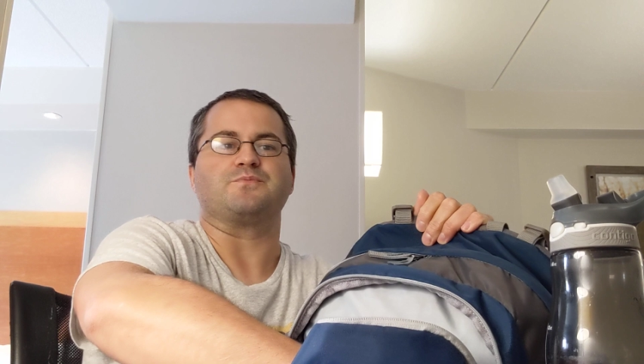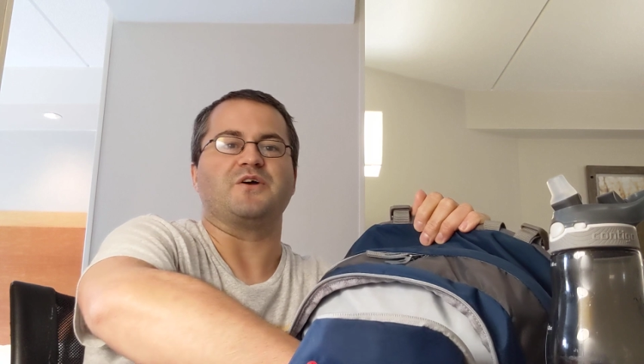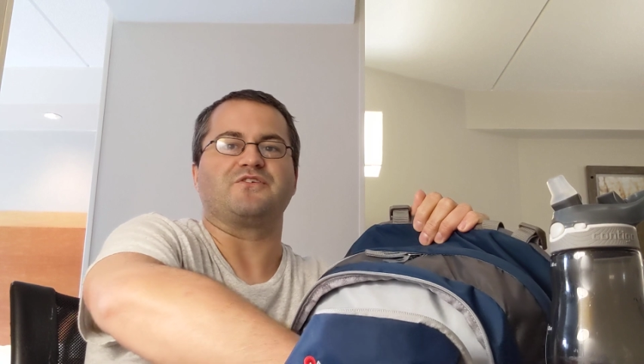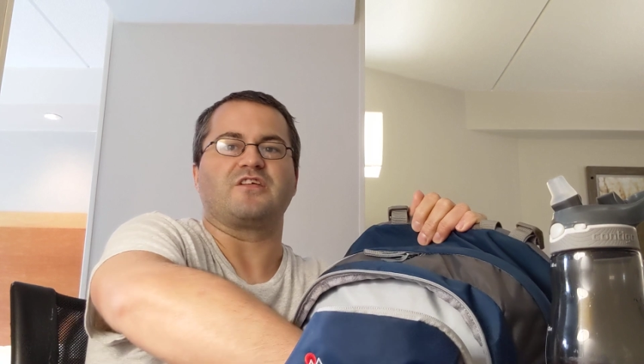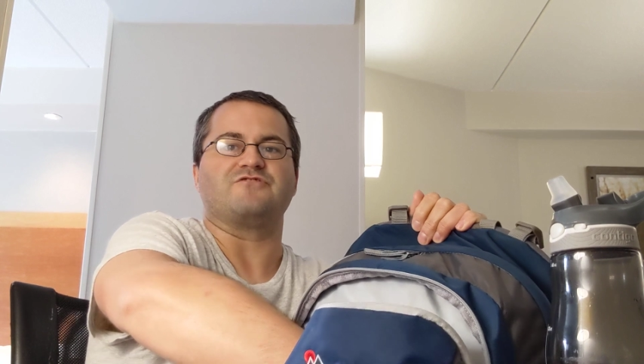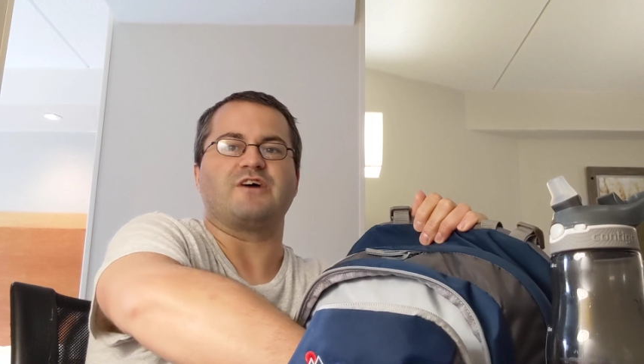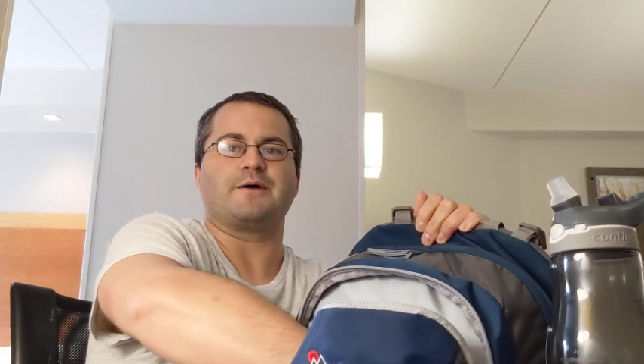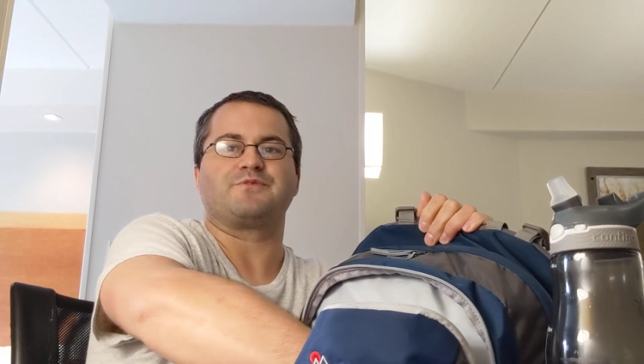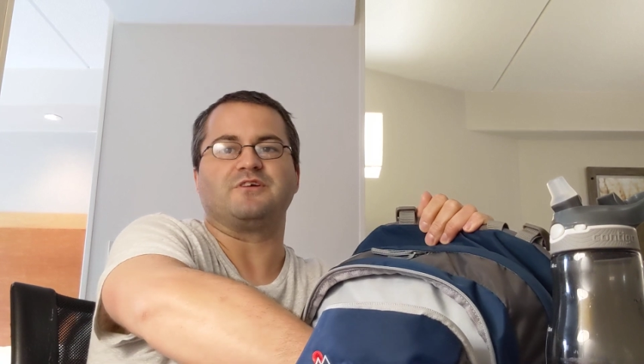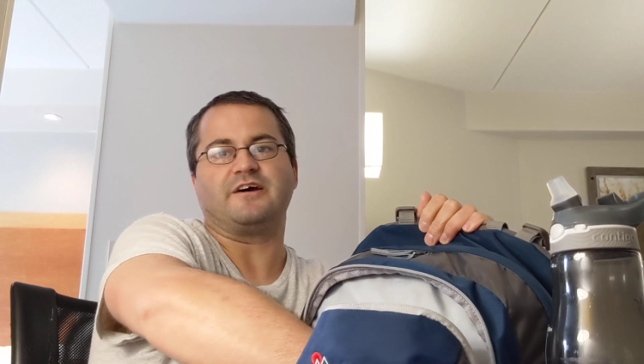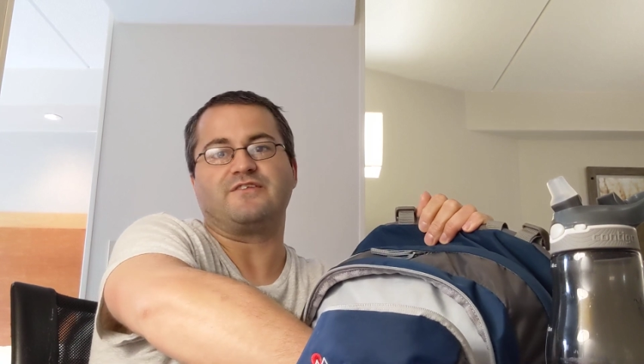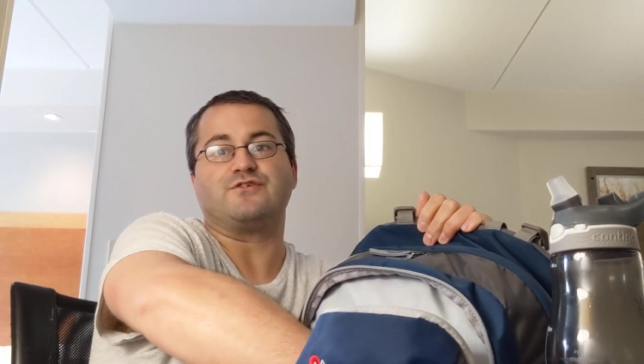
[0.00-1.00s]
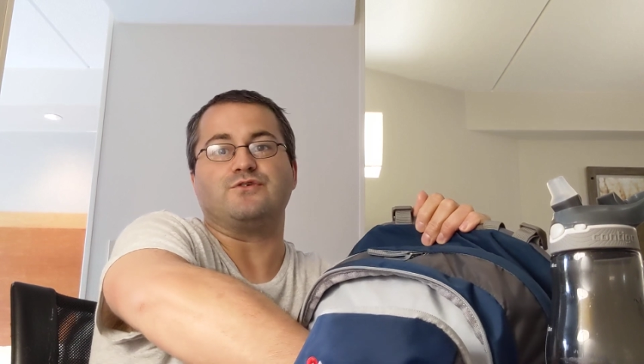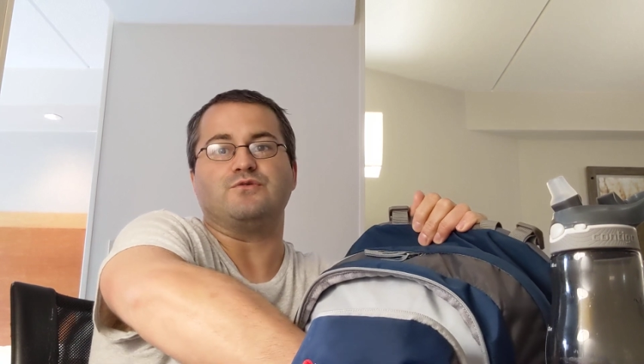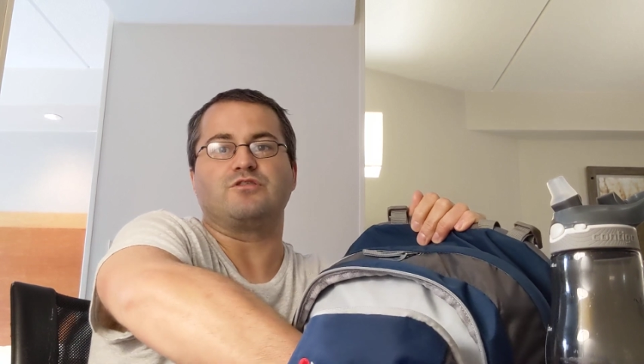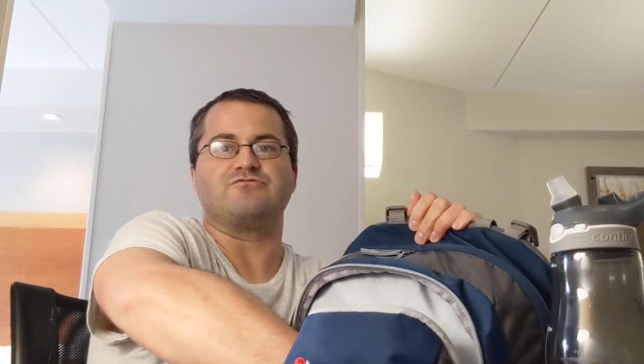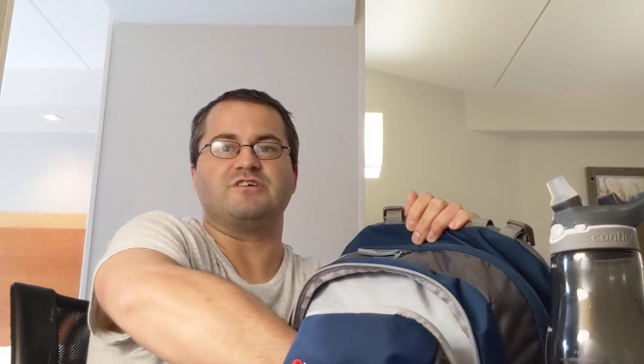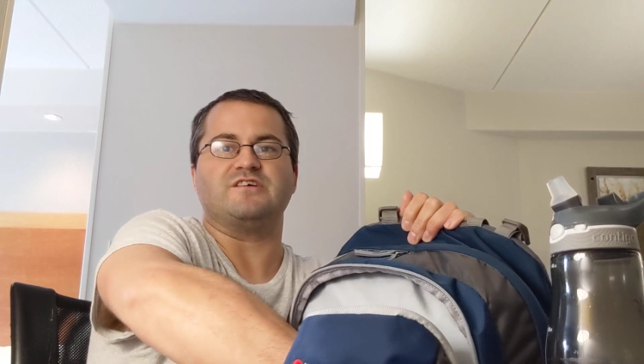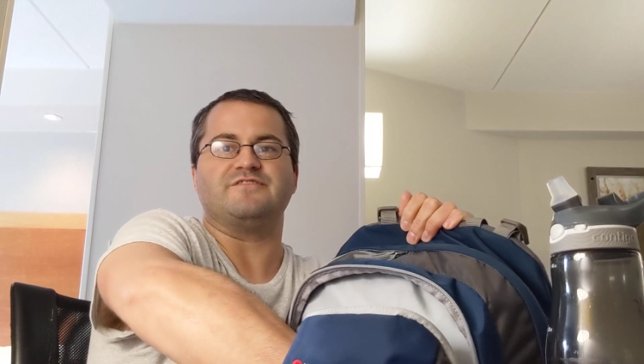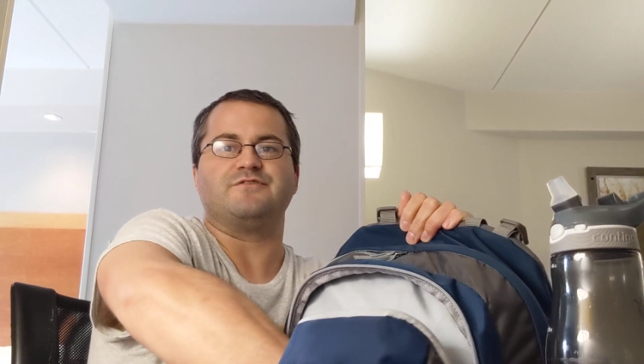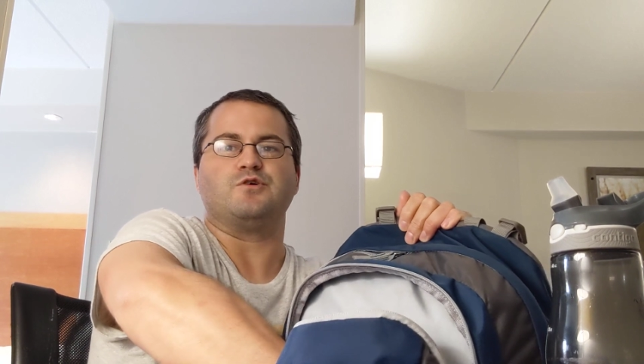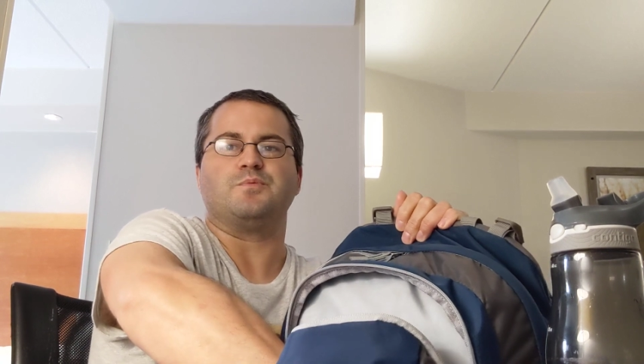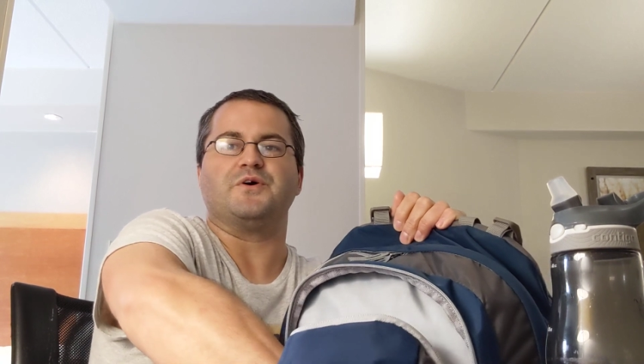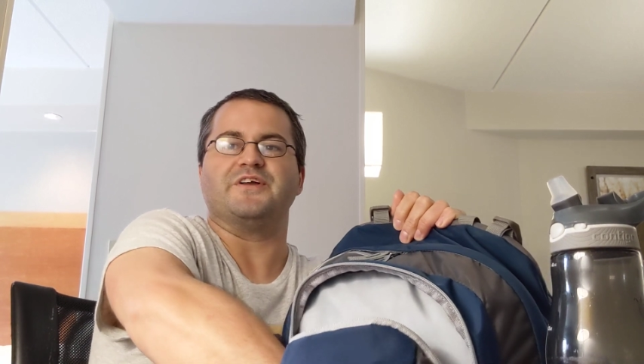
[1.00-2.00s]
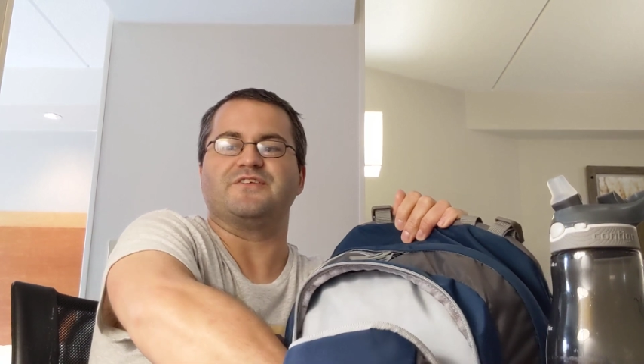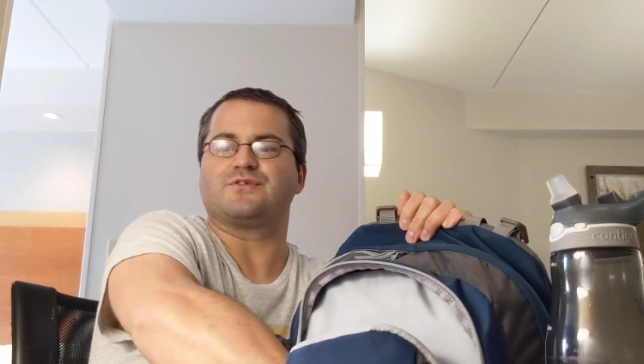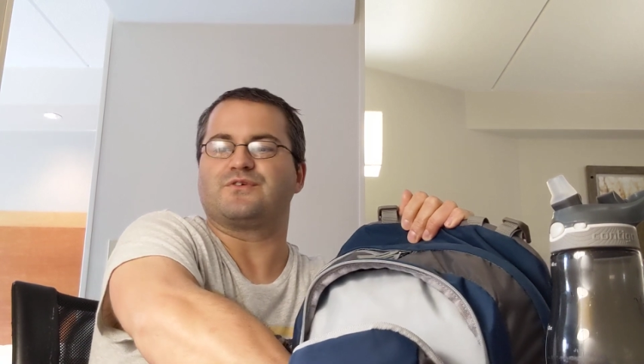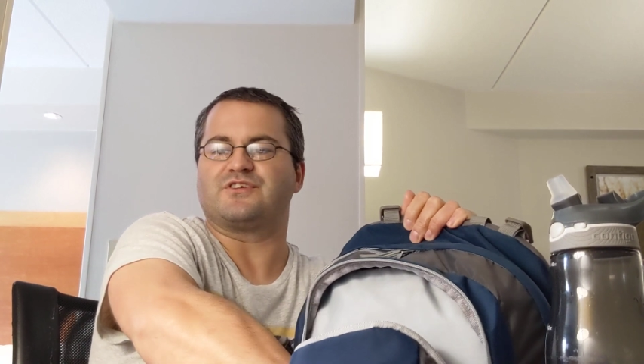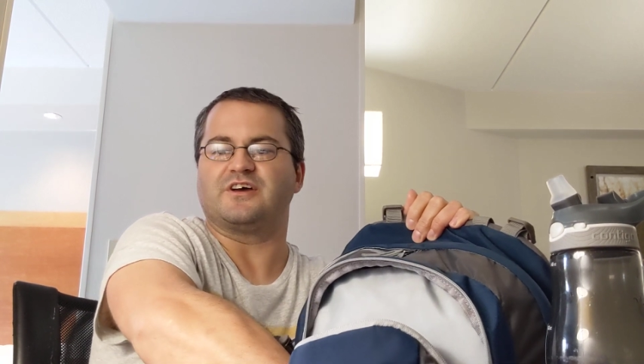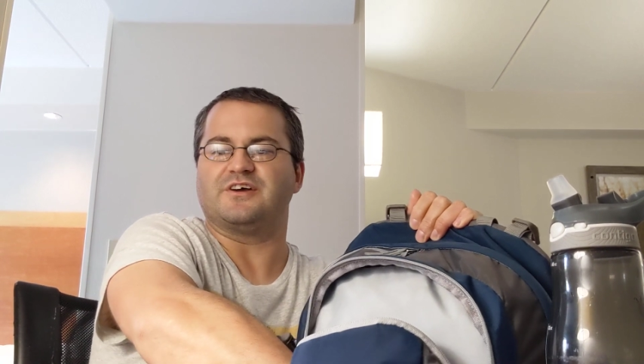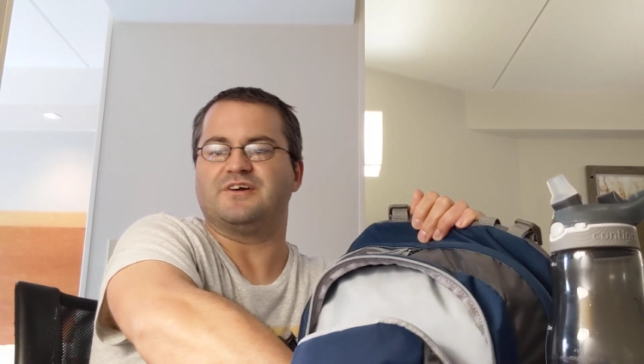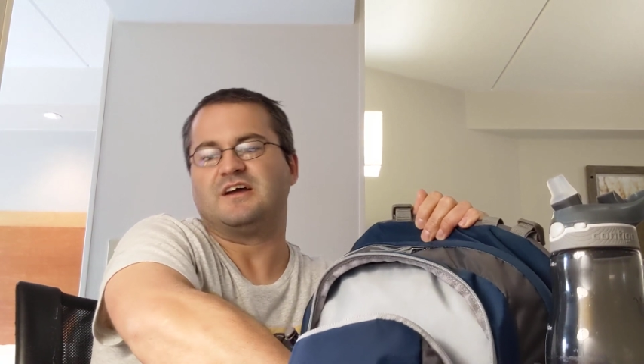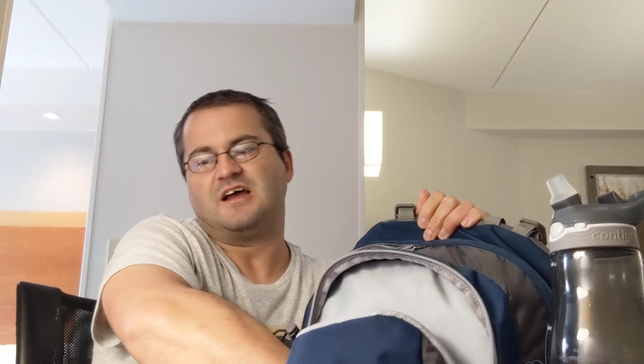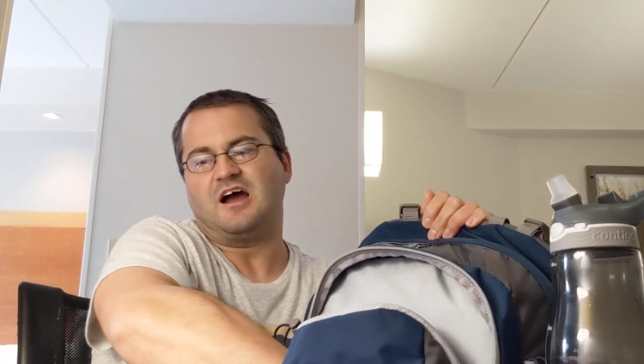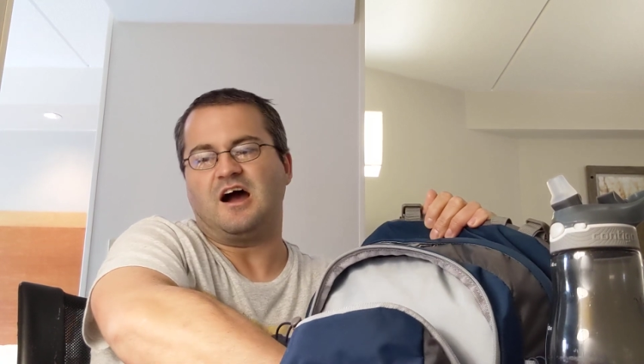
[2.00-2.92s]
most other wraps are like 2, 3, 4 points or so.